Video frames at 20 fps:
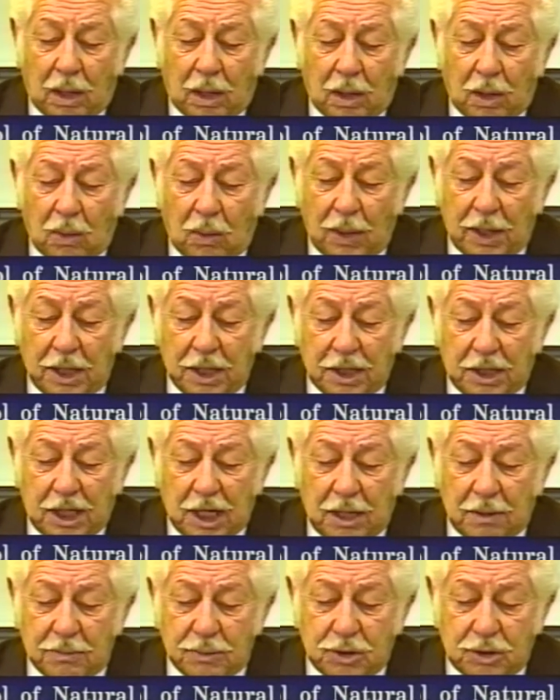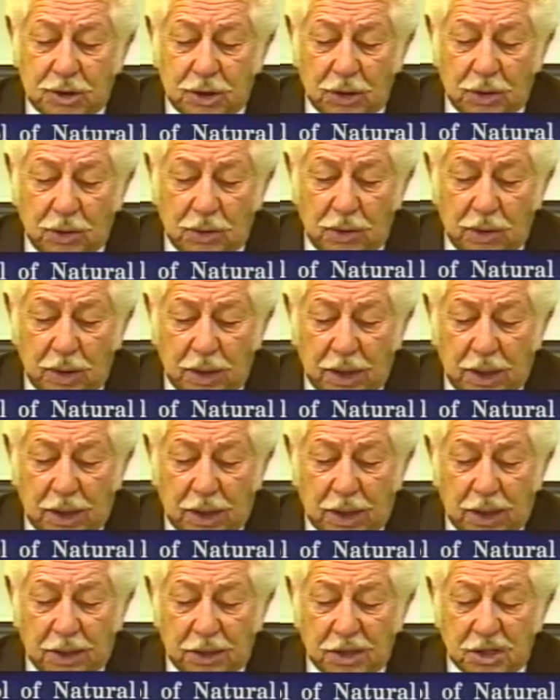When it comes to
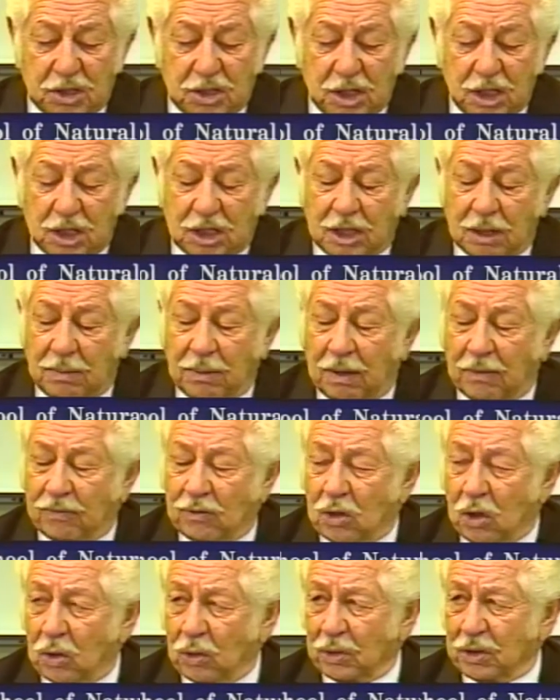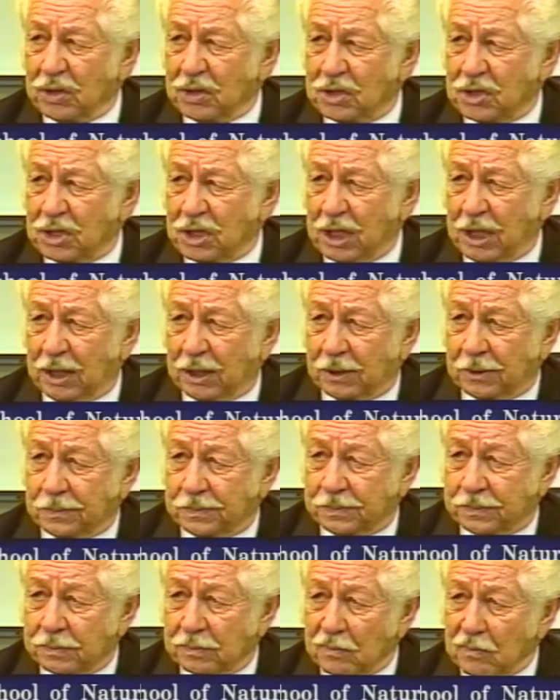the system of golden seal,
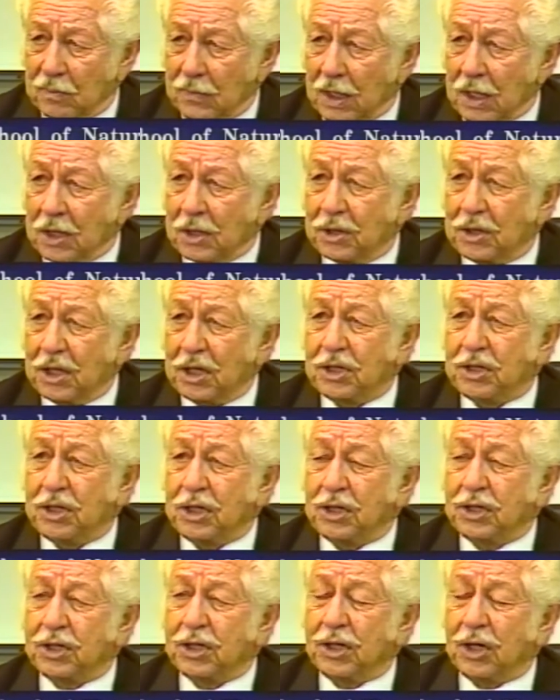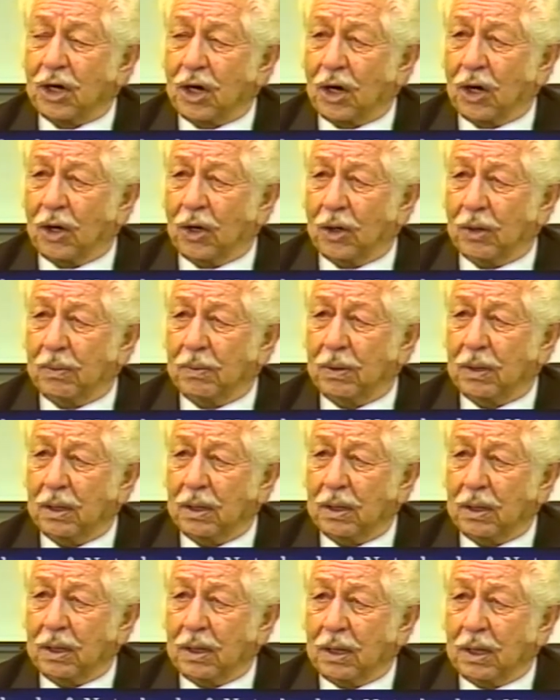this is an herb
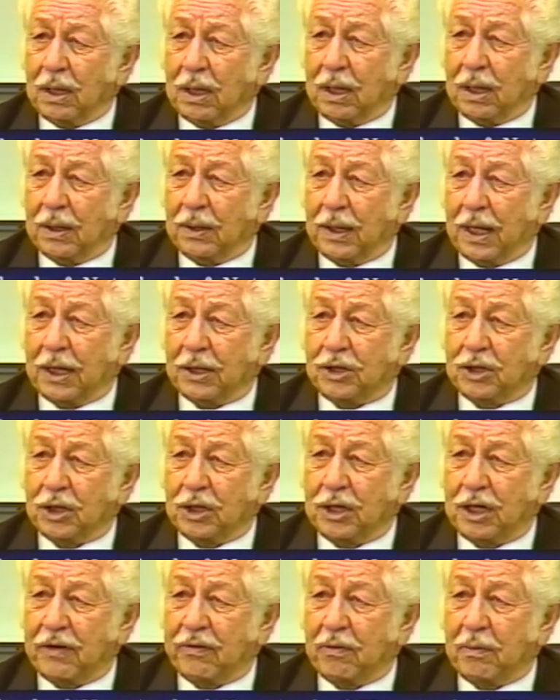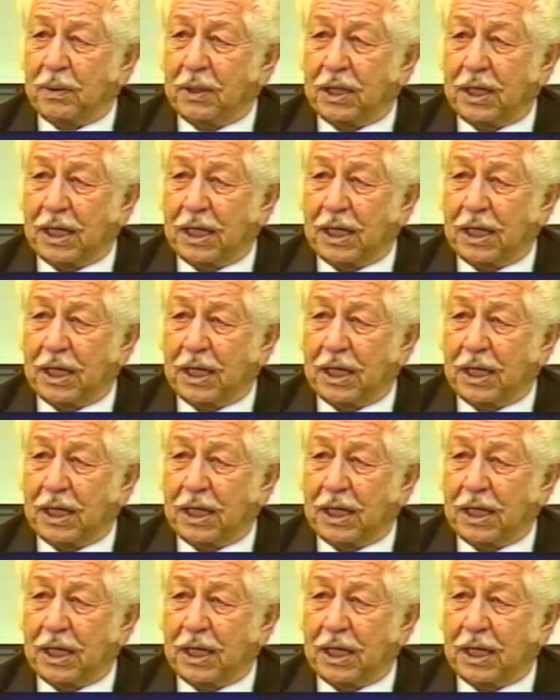that should never be